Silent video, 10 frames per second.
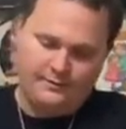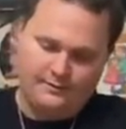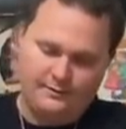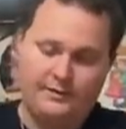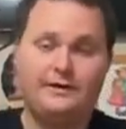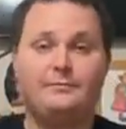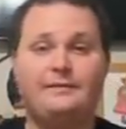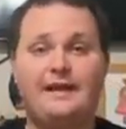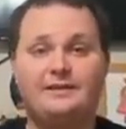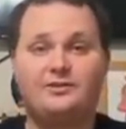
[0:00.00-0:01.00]
You hear them
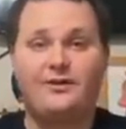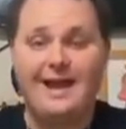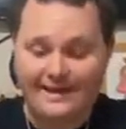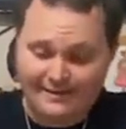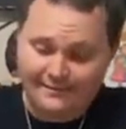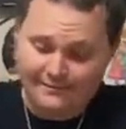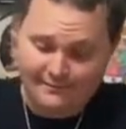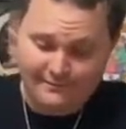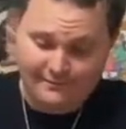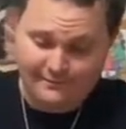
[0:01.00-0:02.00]
things cracking?
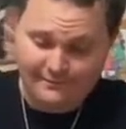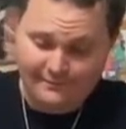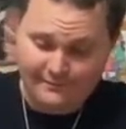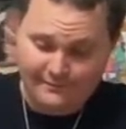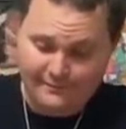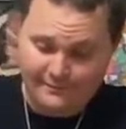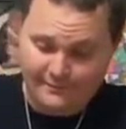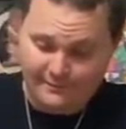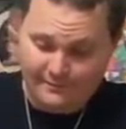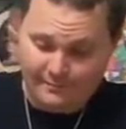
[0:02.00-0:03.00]

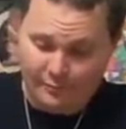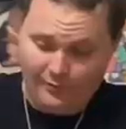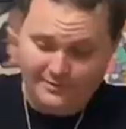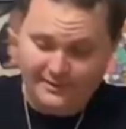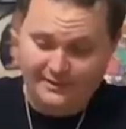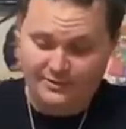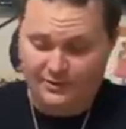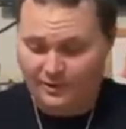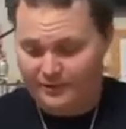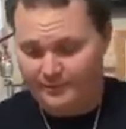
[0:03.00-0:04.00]
The pork skins are
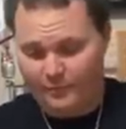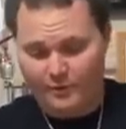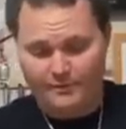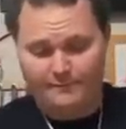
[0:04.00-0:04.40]
cooking, boy.